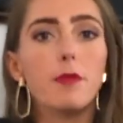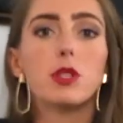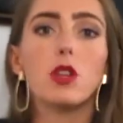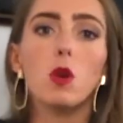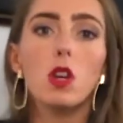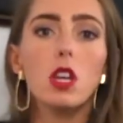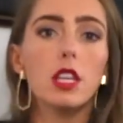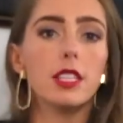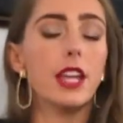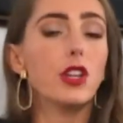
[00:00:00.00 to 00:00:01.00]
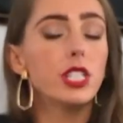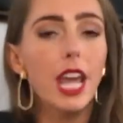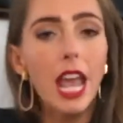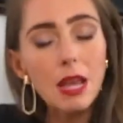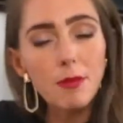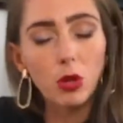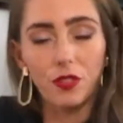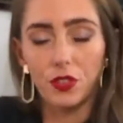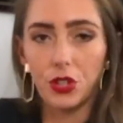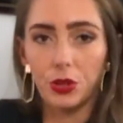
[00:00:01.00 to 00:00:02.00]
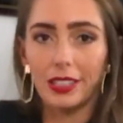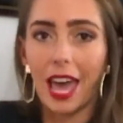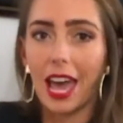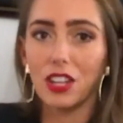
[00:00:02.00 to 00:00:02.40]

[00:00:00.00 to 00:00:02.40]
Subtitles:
So set your table if you're doing that.